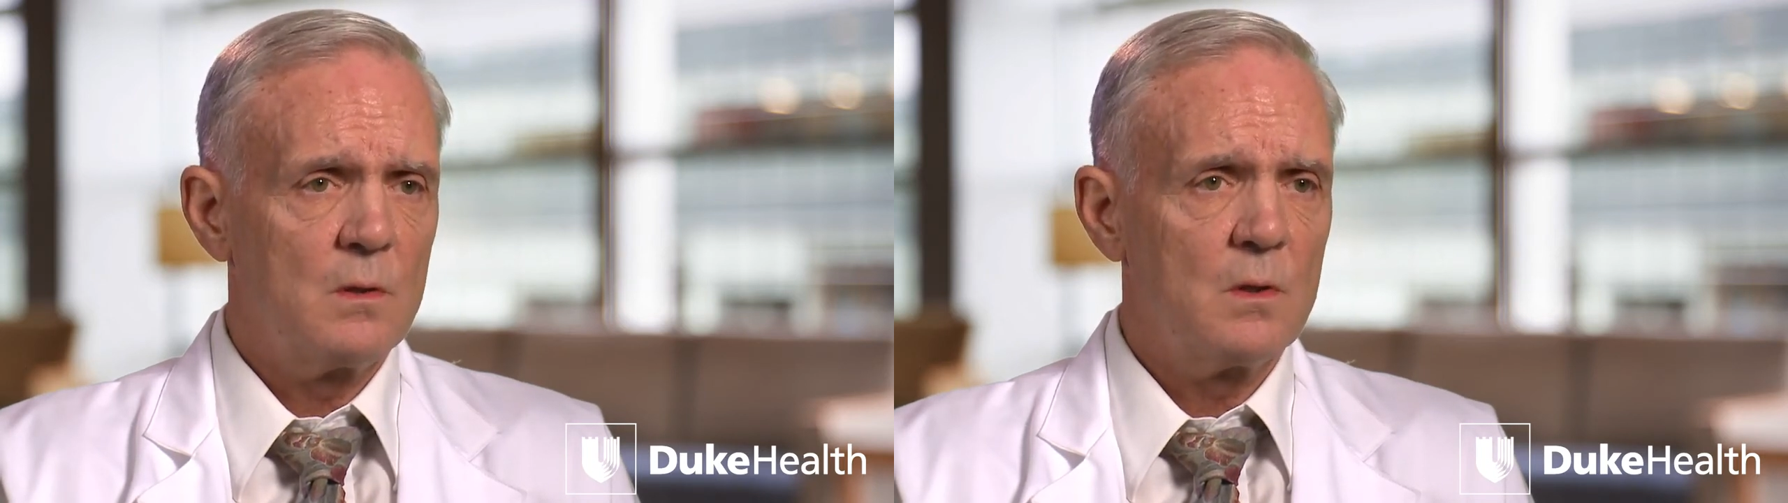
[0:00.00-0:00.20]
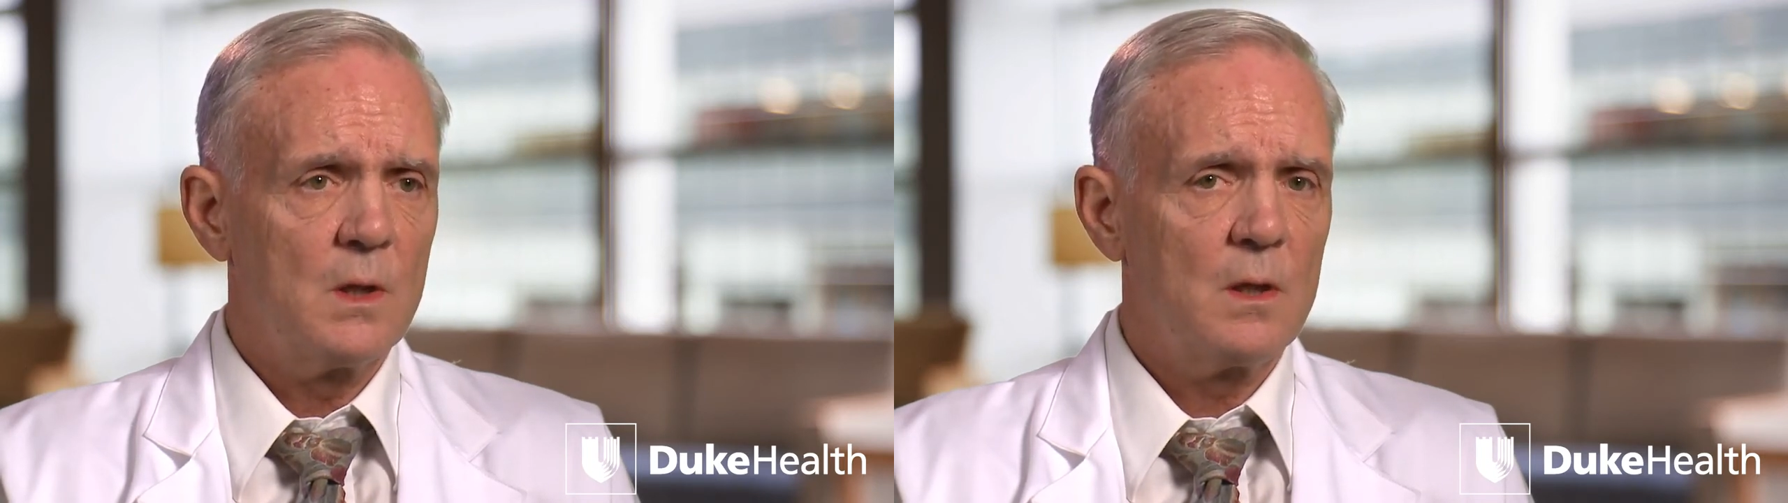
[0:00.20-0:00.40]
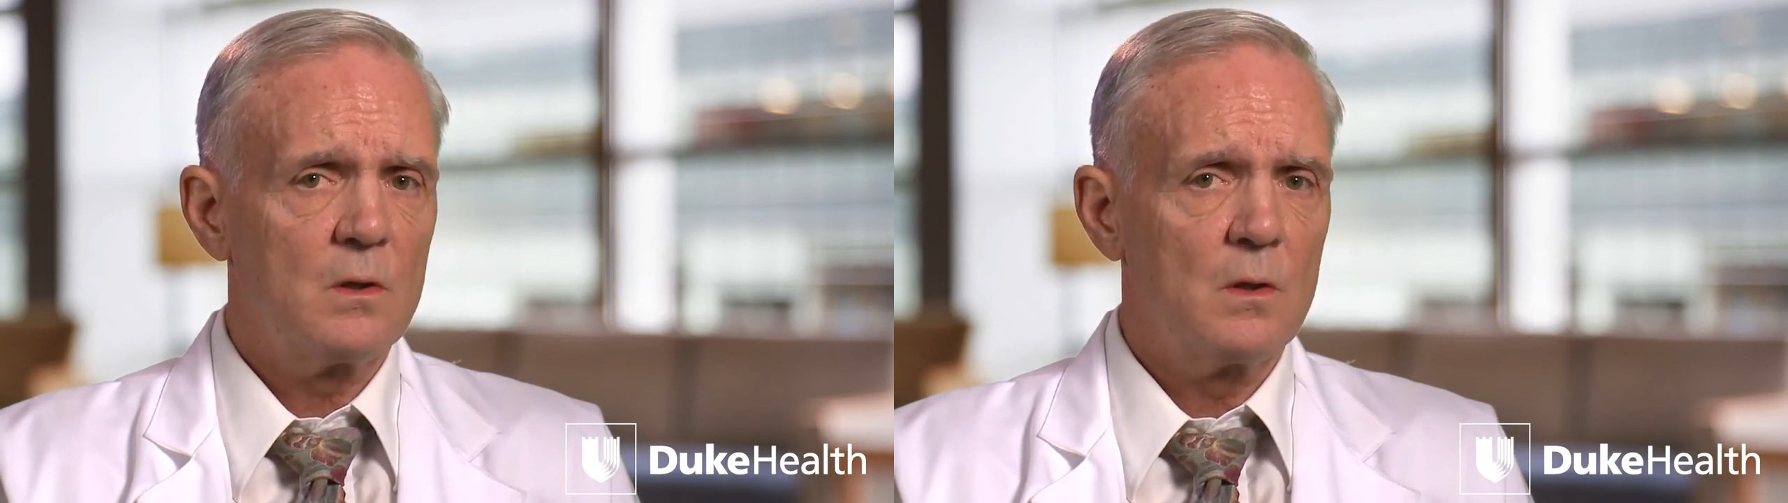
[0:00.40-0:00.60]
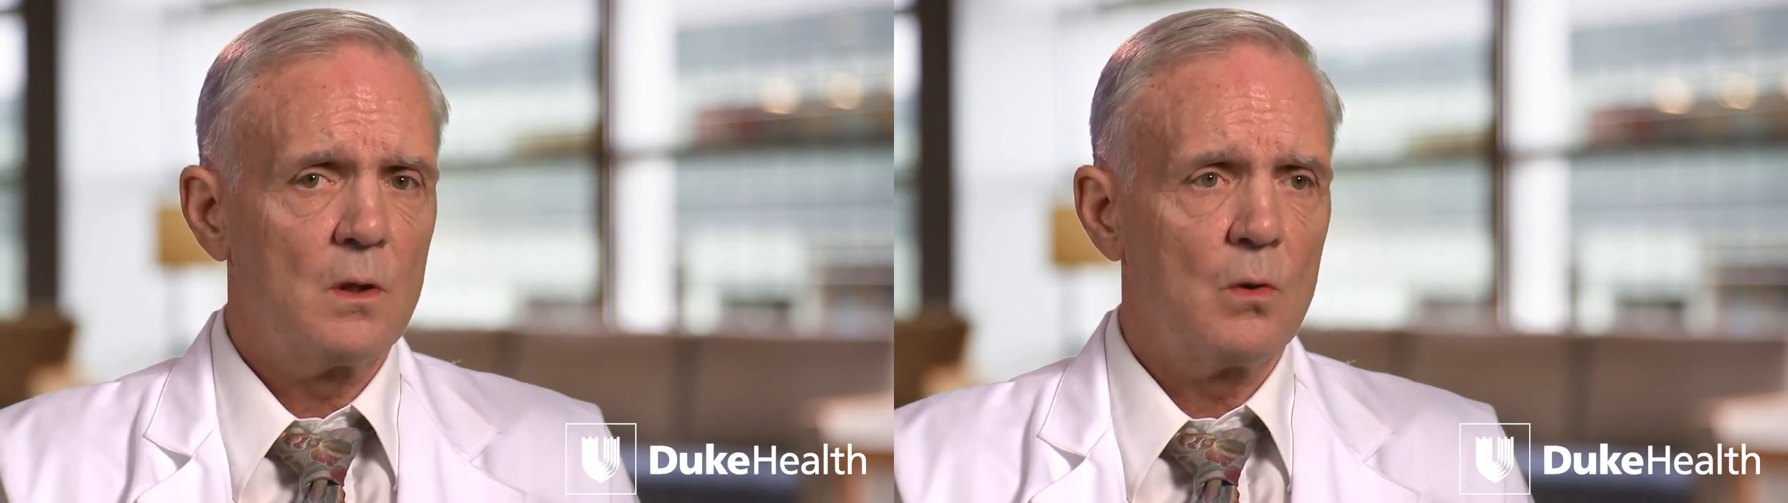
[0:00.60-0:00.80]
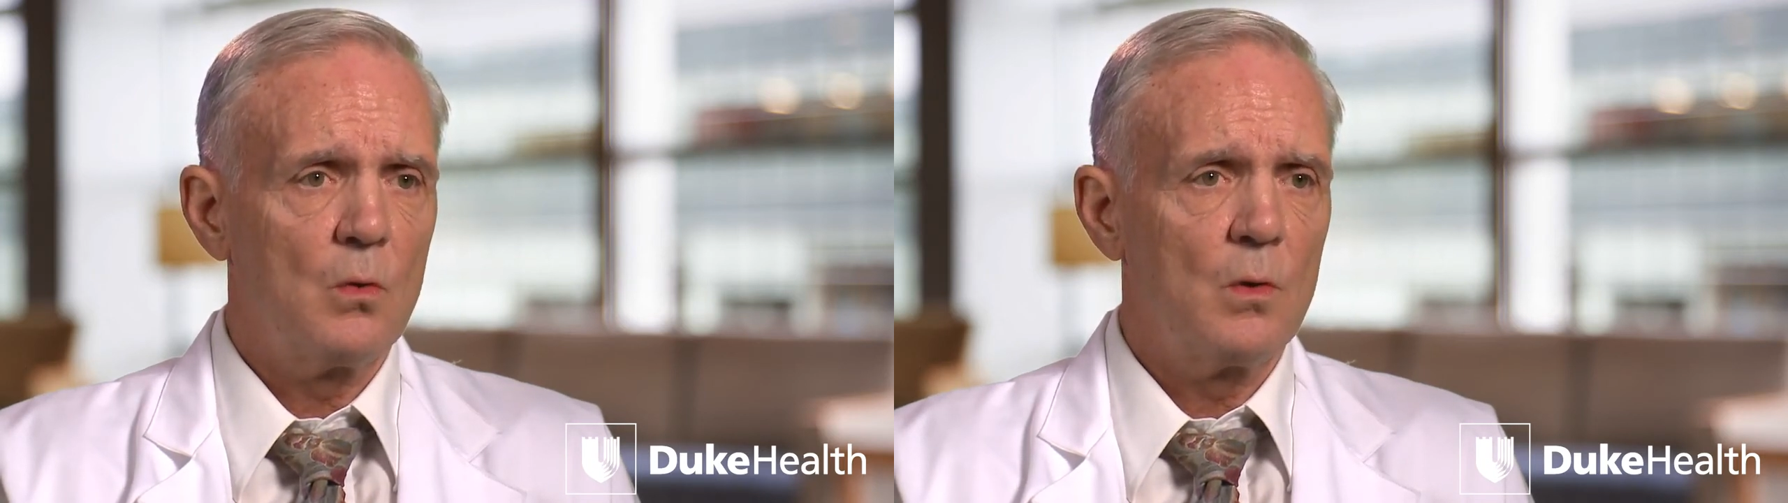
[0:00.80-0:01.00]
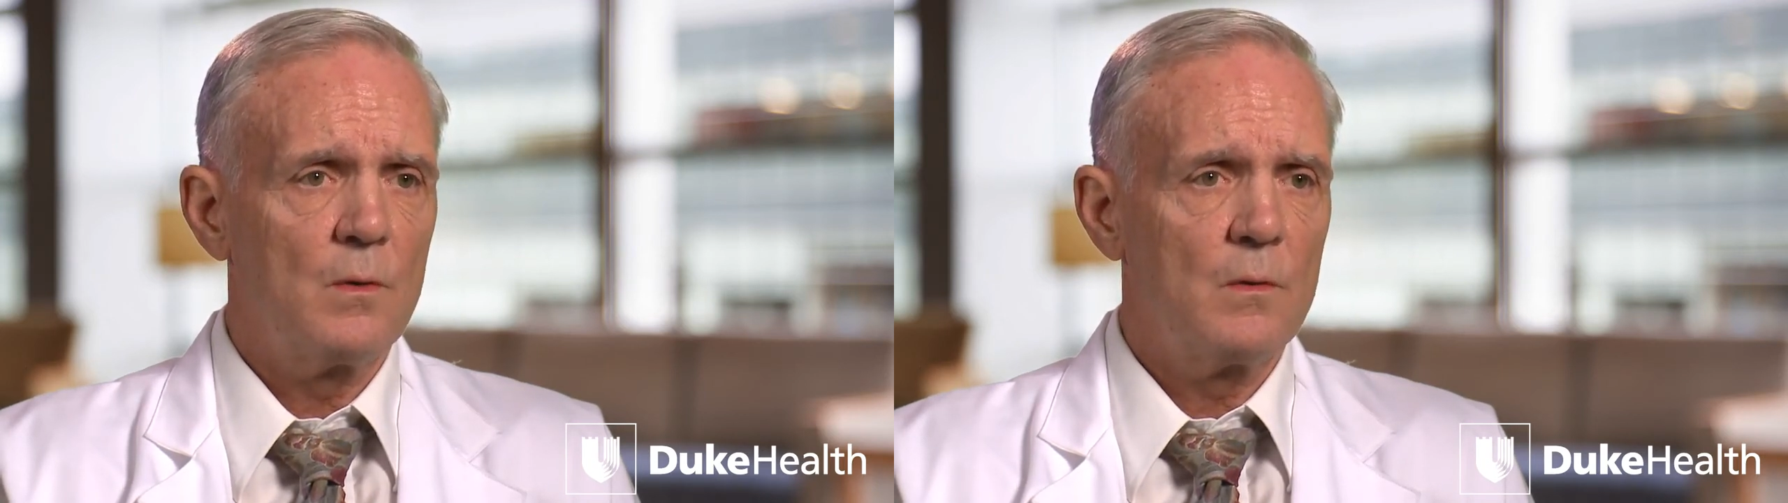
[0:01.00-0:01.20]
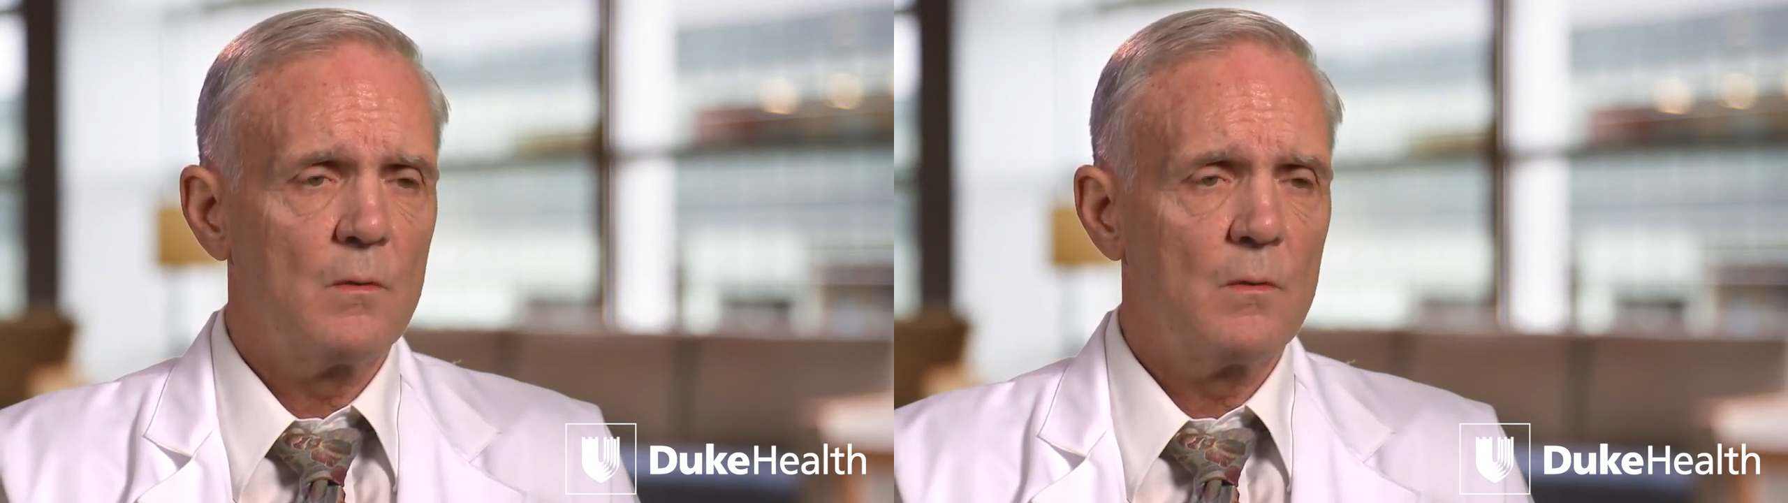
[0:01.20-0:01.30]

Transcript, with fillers: to get to know